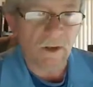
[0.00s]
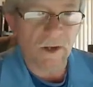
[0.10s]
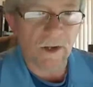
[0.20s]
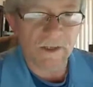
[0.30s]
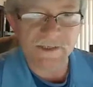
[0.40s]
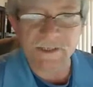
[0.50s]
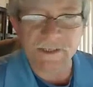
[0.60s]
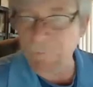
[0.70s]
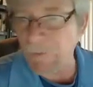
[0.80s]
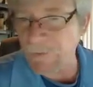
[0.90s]
and
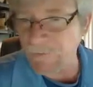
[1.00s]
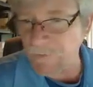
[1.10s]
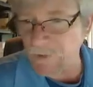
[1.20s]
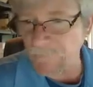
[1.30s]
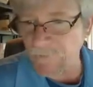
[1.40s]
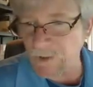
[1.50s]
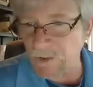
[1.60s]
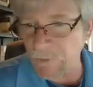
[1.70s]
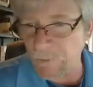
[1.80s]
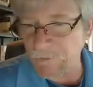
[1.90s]
step up in front
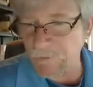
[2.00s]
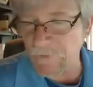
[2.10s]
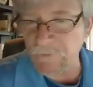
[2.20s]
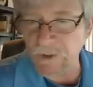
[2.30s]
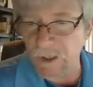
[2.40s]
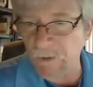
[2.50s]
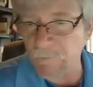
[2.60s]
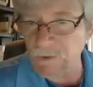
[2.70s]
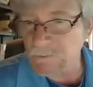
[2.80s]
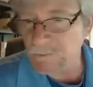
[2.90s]
of the microphone
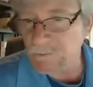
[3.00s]
camera